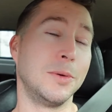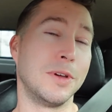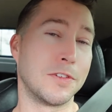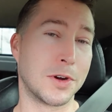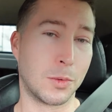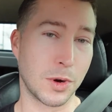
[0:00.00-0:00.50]

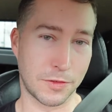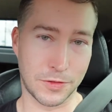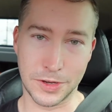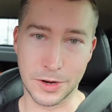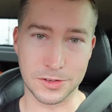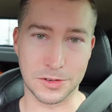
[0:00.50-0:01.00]
if it'll work for
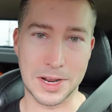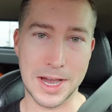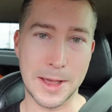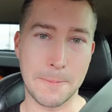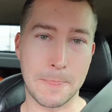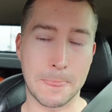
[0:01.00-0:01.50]
yours or
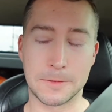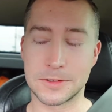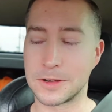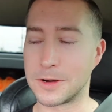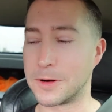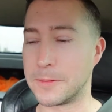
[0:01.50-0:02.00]
not.
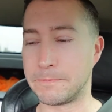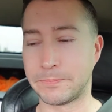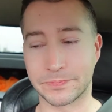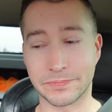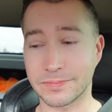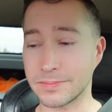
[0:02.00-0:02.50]
So
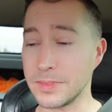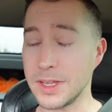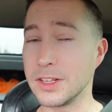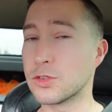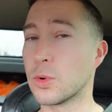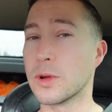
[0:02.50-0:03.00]

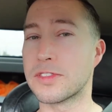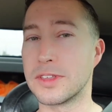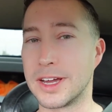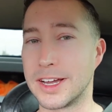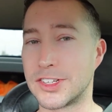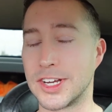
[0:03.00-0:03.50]
it's worth
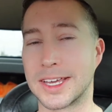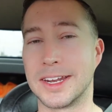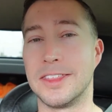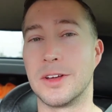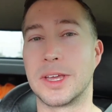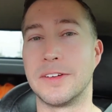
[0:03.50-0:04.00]
checking
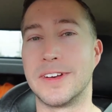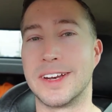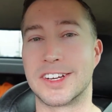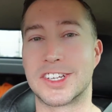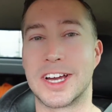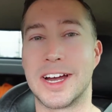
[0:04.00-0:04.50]
in there, giving it
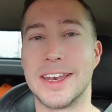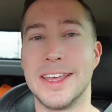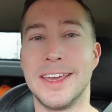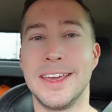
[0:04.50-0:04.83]
a shot.